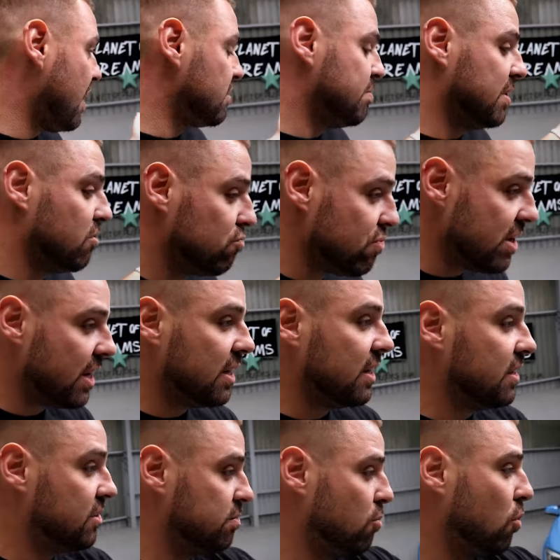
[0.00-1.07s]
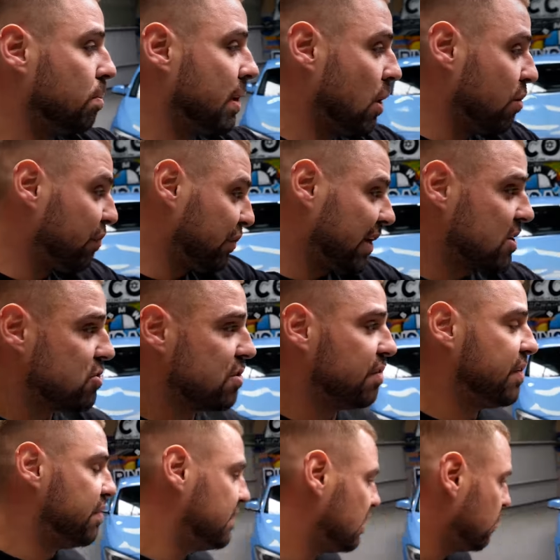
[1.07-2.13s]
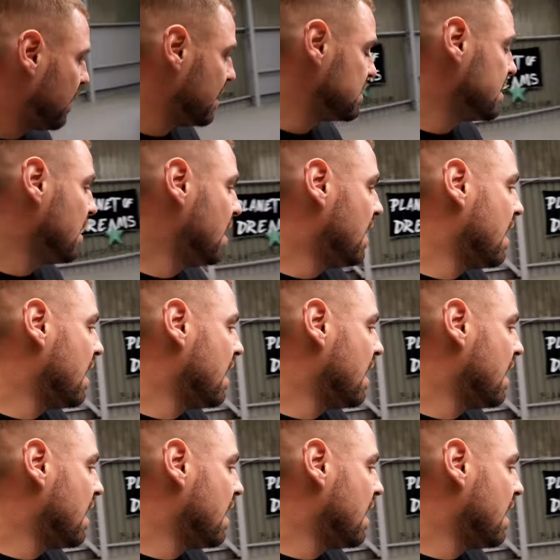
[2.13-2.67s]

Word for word: It's been a really small bill, three hundred and fifty quid,